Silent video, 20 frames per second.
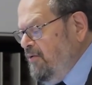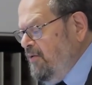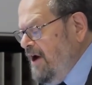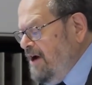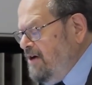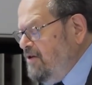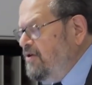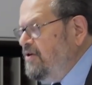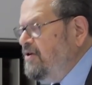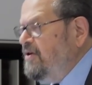but
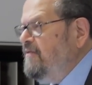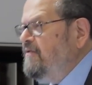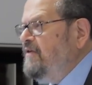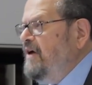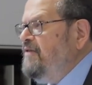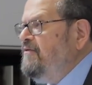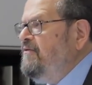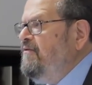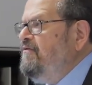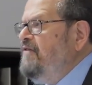a
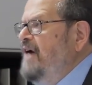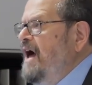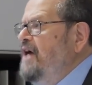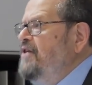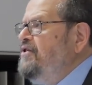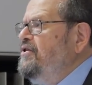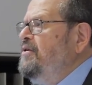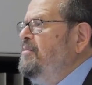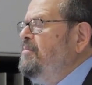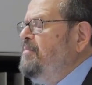record of
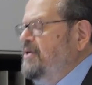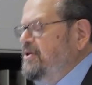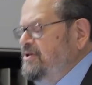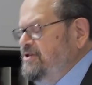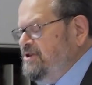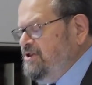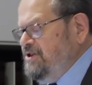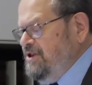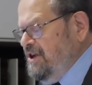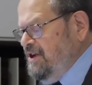
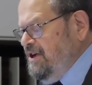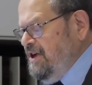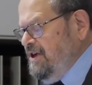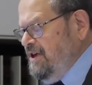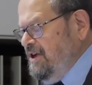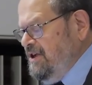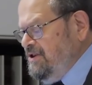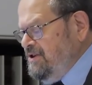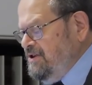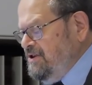unfathomable
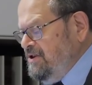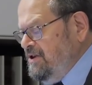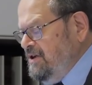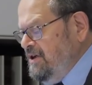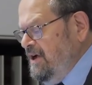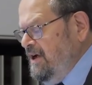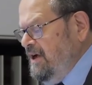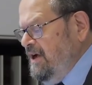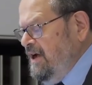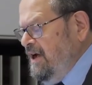
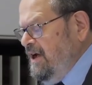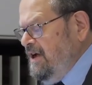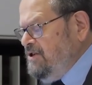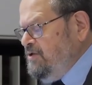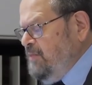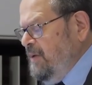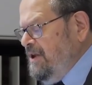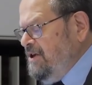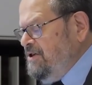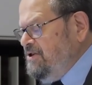silliness,
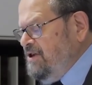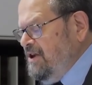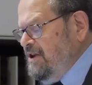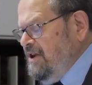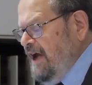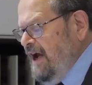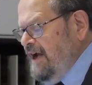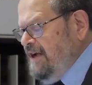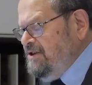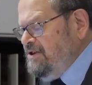as well
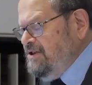as a